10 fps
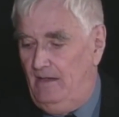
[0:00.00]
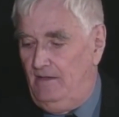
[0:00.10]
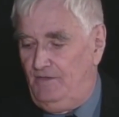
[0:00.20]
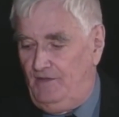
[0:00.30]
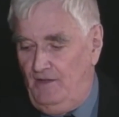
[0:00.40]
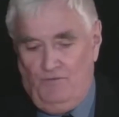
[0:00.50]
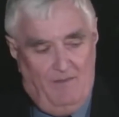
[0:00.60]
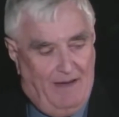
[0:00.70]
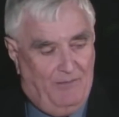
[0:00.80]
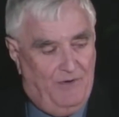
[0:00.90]
The son
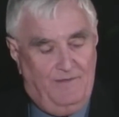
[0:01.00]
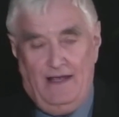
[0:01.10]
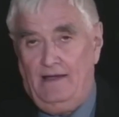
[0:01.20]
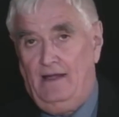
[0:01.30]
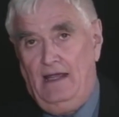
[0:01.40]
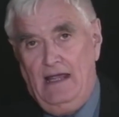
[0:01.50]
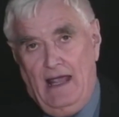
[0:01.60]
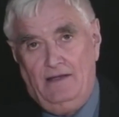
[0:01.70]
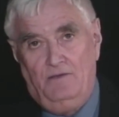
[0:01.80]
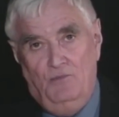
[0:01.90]
remembered that he
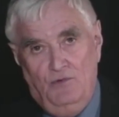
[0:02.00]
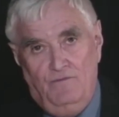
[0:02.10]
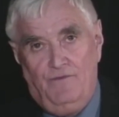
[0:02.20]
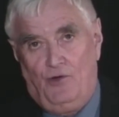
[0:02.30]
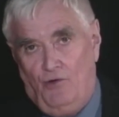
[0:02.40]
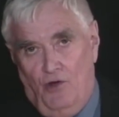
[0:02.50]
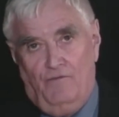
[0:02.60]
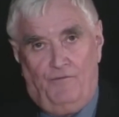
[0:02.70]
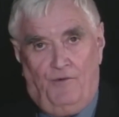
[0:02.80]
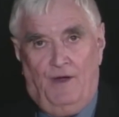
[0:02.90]
had to move her
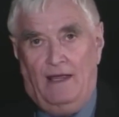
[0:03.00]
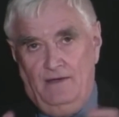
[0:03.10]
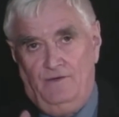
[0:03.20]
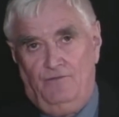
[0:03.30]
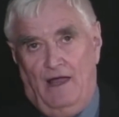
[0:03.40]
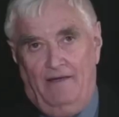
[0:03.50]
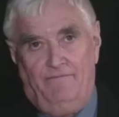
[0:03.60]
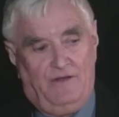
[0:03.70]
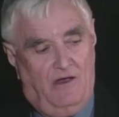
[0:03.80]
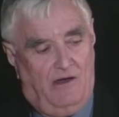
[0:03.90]
over and
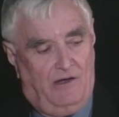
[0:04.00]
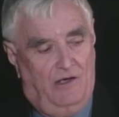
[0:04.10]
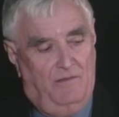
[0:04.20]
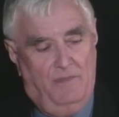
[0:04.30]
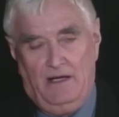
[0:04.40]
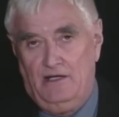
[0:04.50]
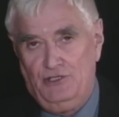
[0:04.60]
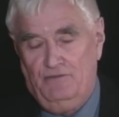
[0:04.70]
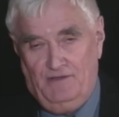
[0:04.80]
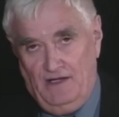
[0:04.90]
drive the car home because
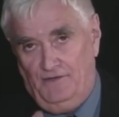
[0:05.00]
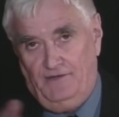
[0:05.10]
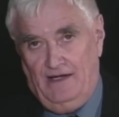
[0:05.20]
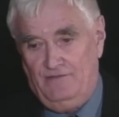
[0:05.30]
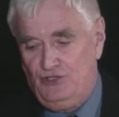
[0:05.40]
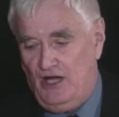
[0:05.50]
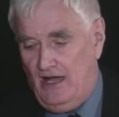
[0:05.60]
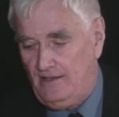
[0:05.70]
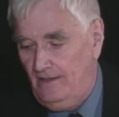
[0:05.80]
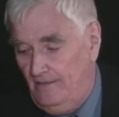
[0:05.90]
she was in a state of
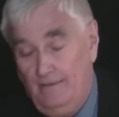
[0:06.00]
shock.